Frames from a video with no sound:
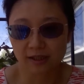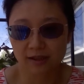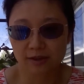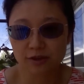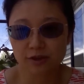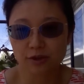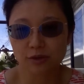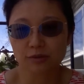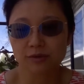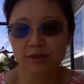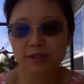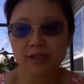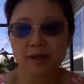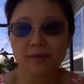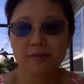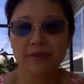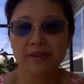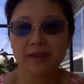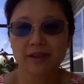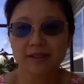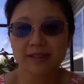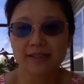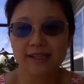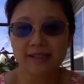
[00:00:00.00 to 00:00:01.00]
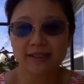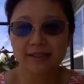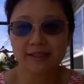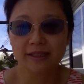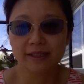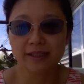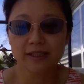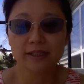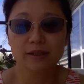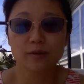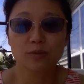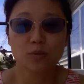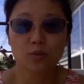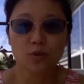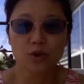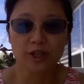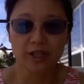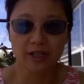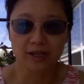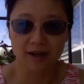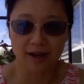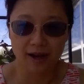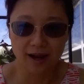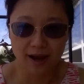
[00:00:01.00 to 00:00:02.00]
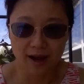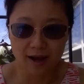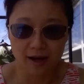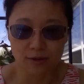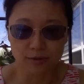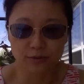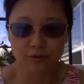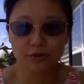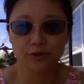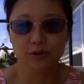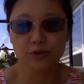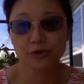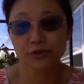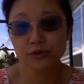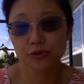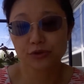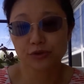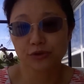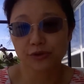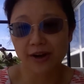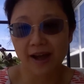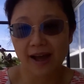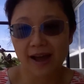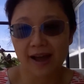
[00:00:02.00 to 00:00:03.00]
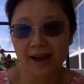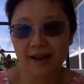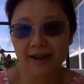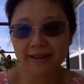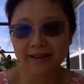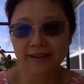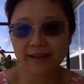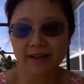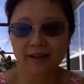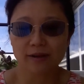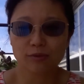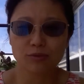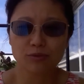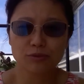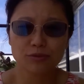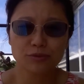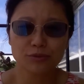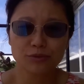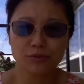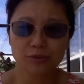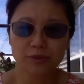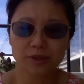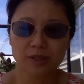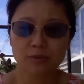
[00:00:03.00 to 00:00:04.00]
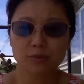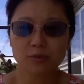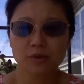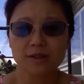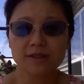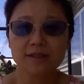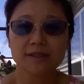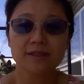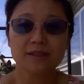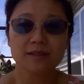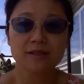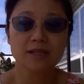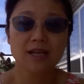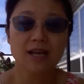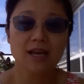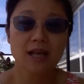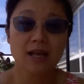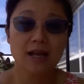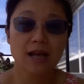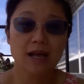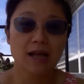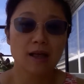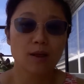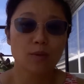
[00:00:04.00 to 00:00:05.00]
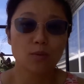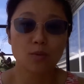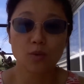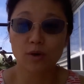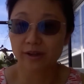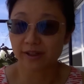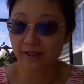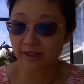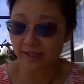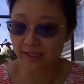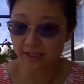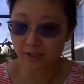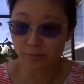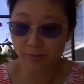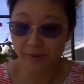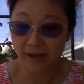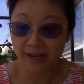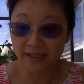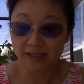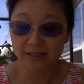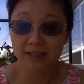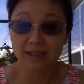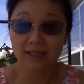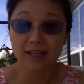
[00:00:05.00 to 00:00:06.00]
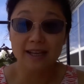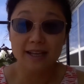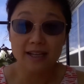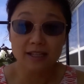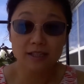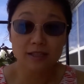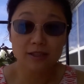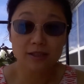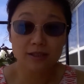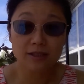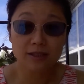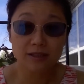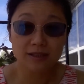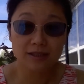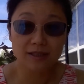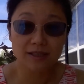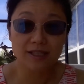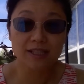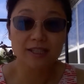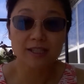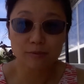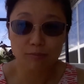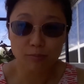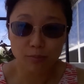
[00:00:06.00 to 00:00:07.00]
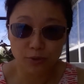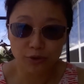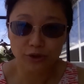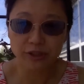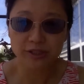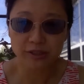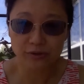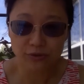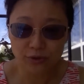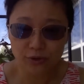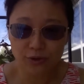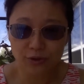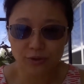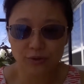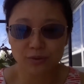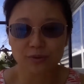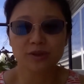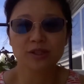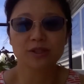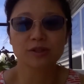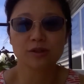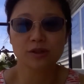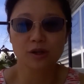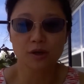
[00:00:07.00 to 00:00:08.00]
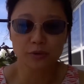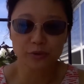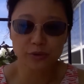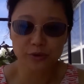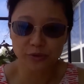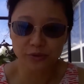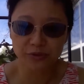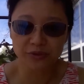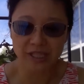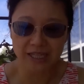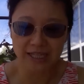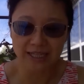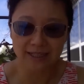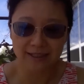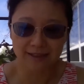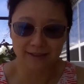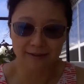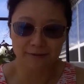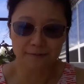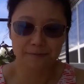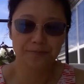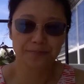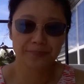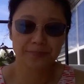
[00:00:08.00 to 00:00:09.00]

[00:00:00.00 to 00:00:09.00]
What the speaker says: So something that didn't work out, you try and it wasn't what I expected. It's important too. It's also data.